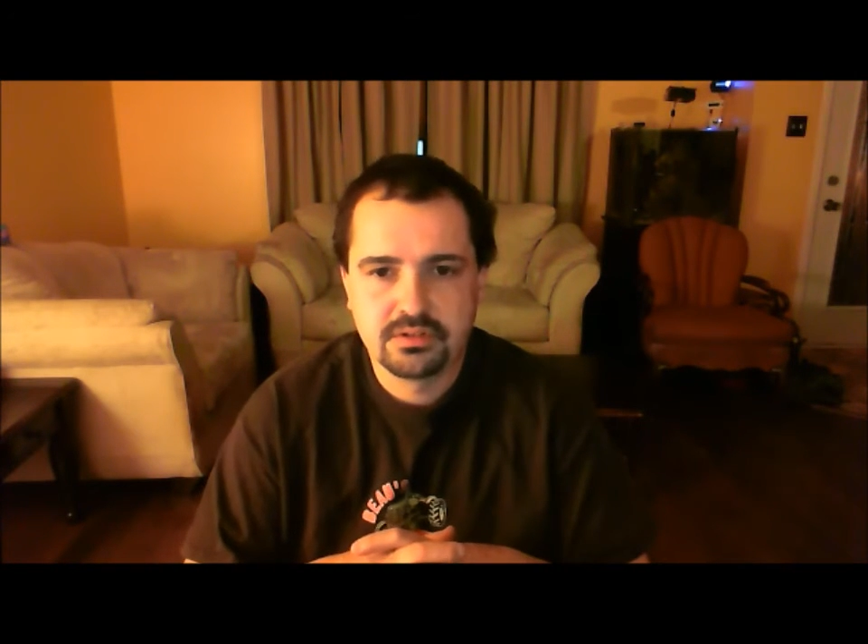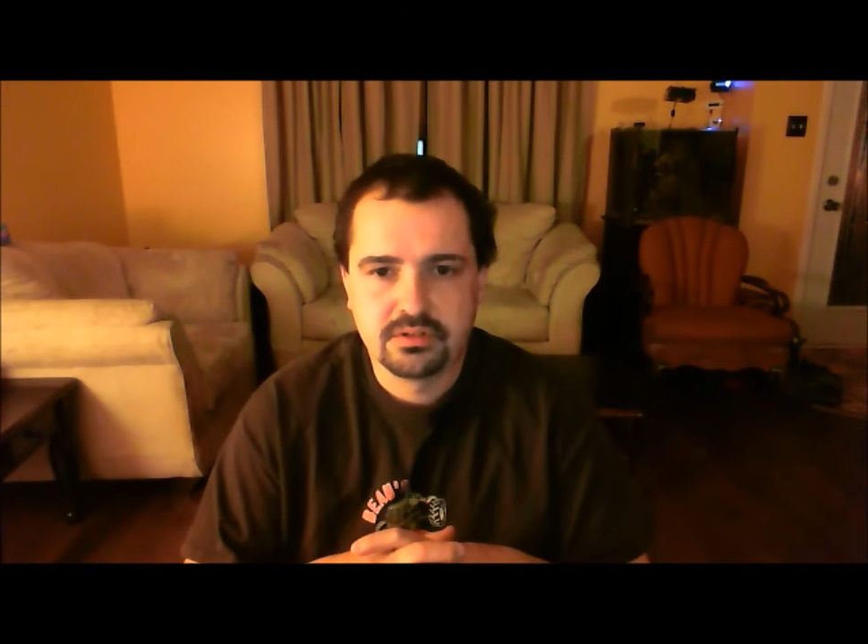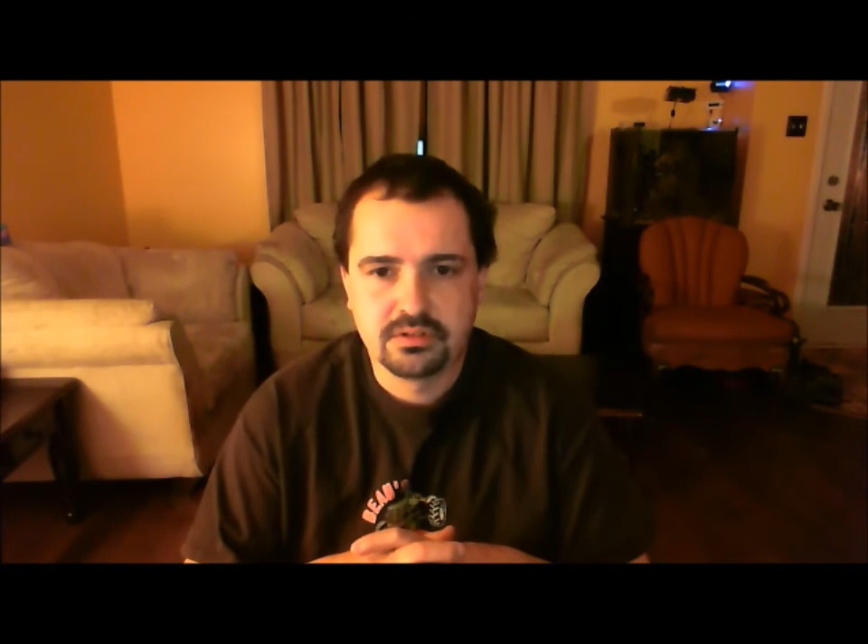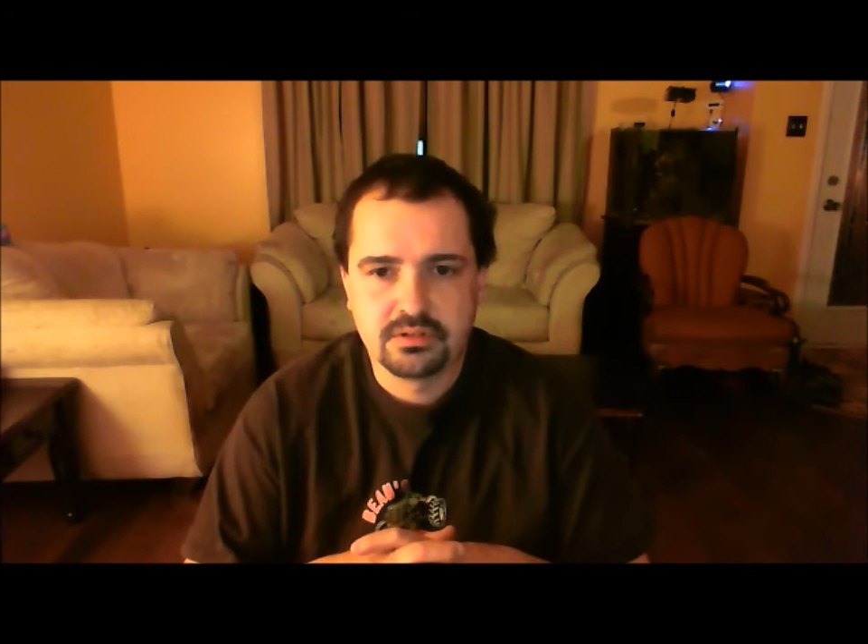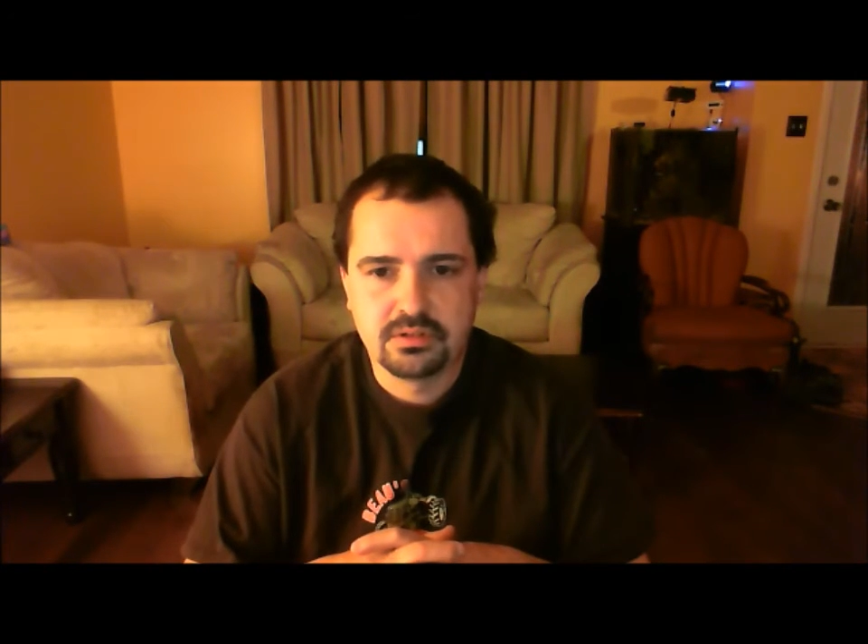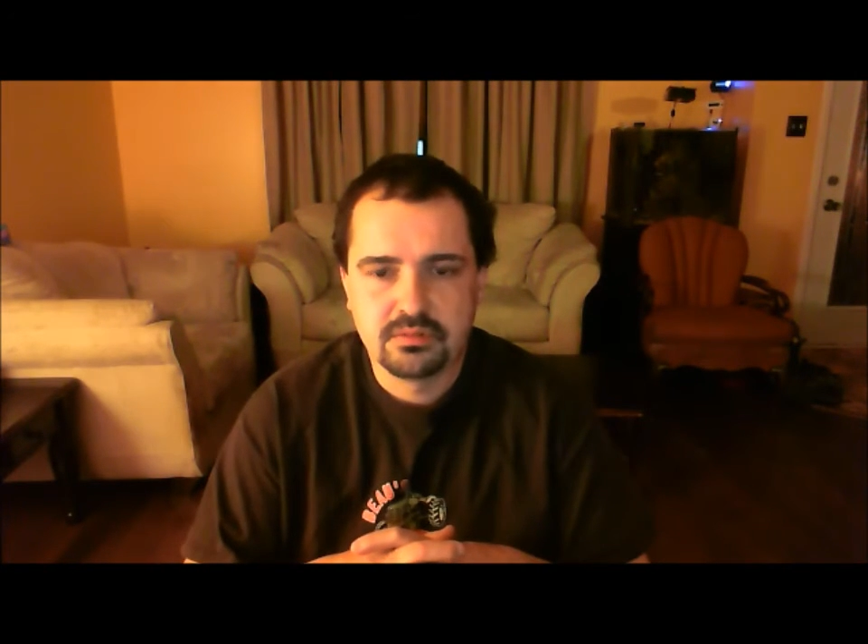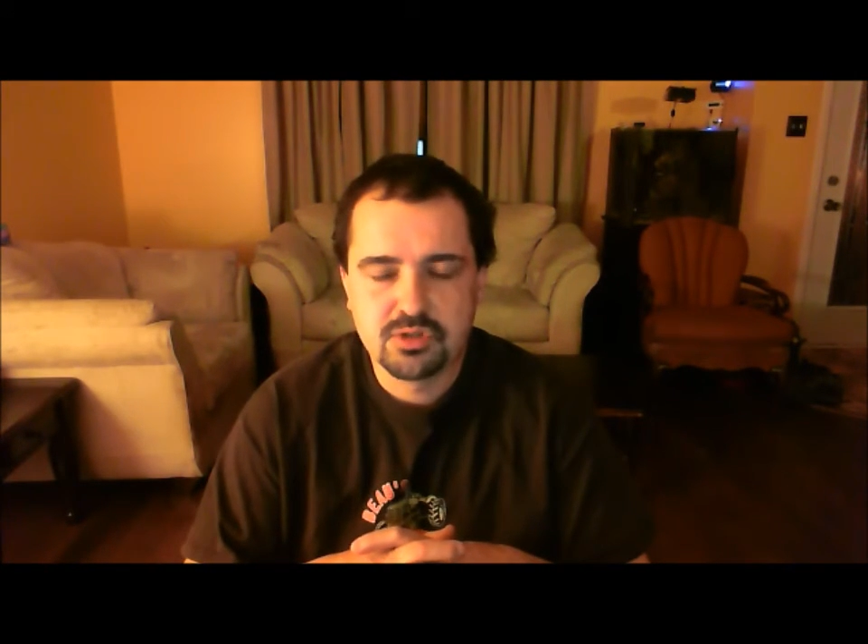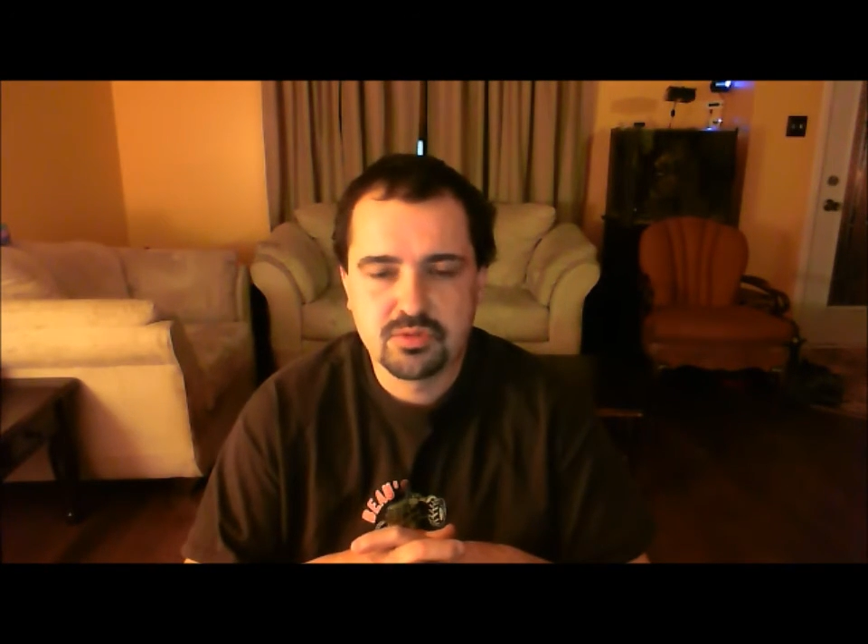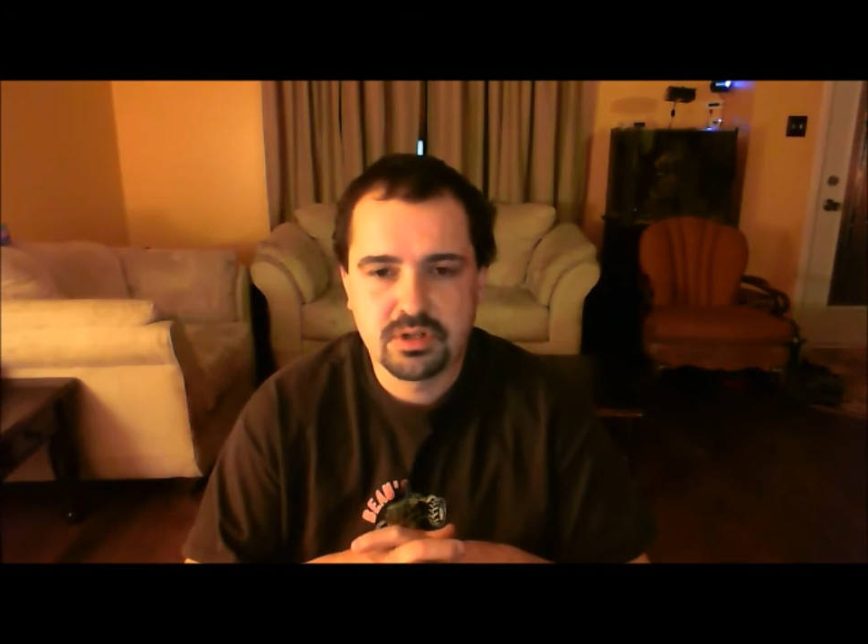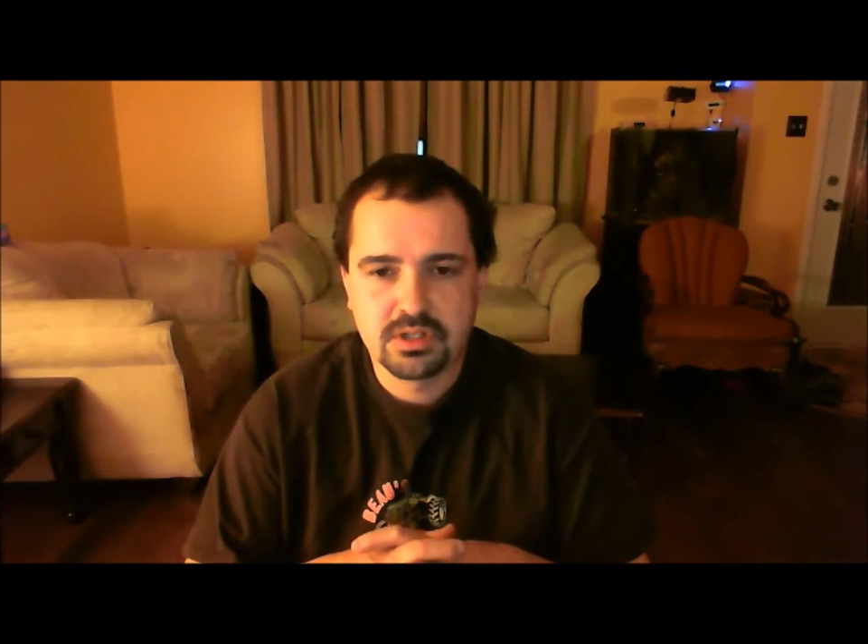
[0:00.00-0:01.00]
Uh, not much
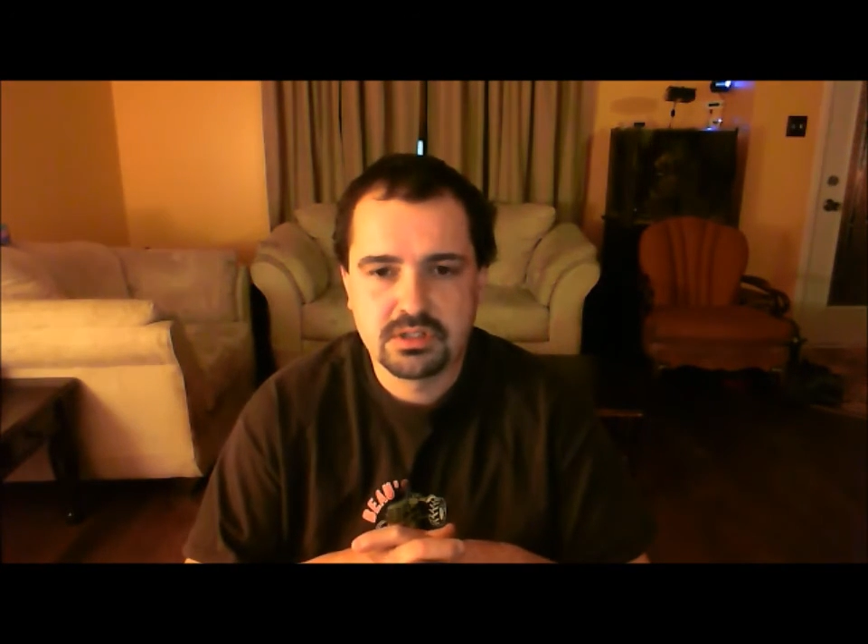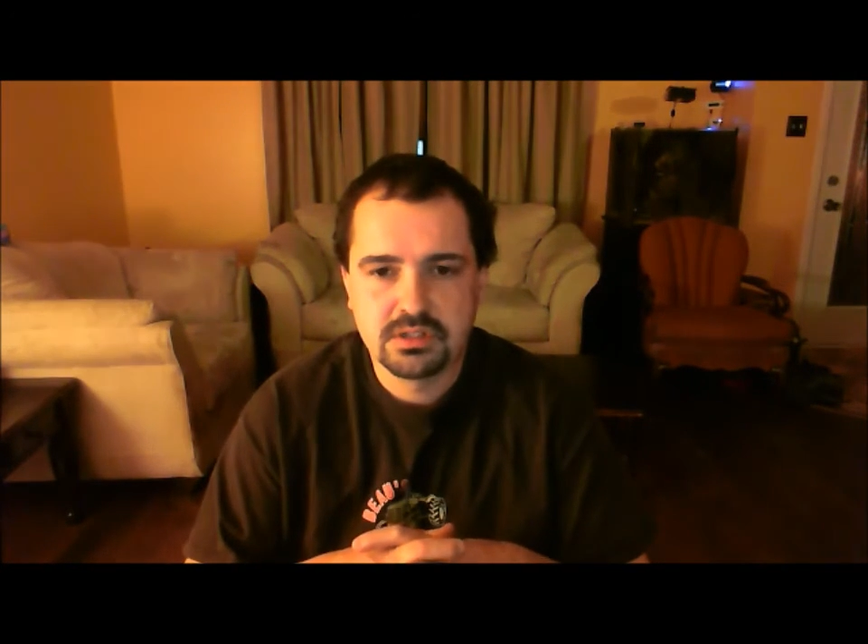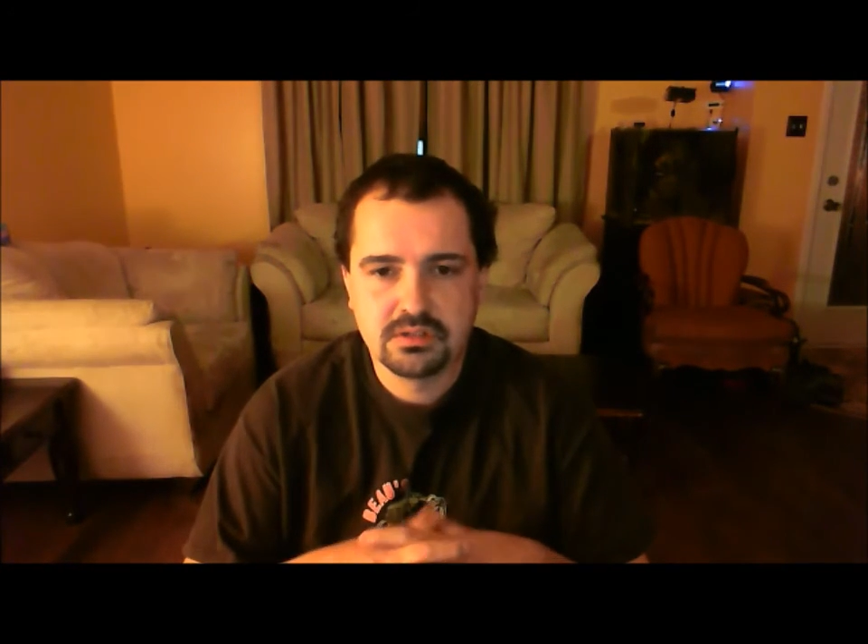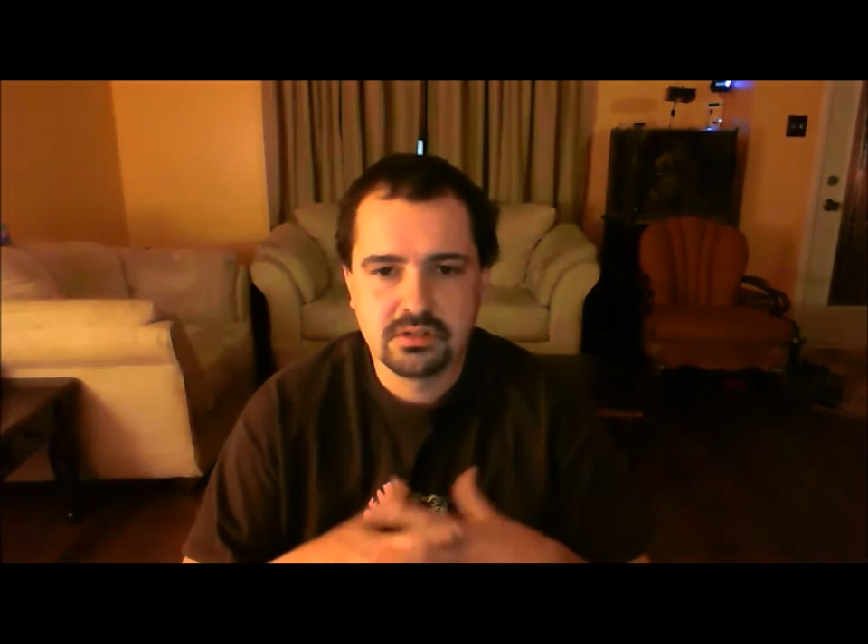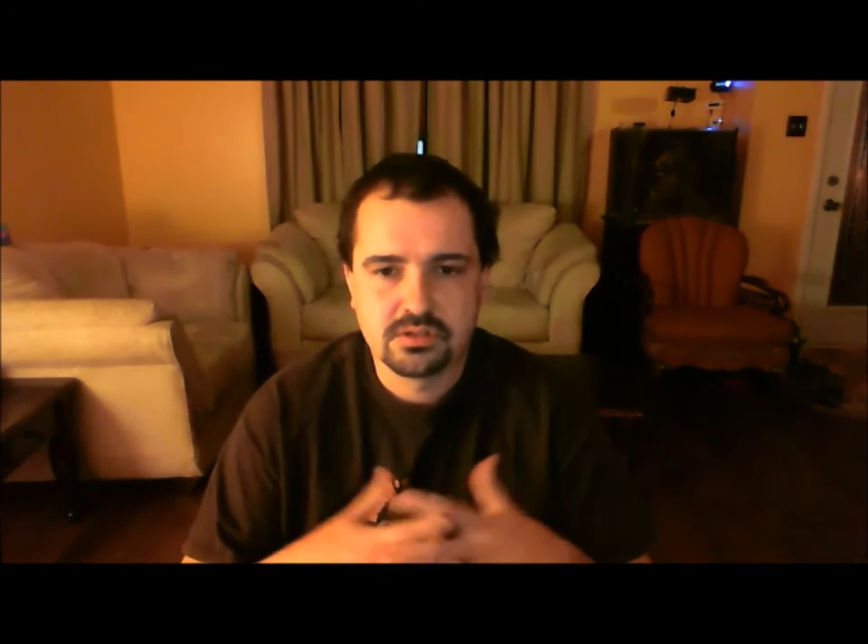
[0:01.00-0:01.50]
more I can tell you.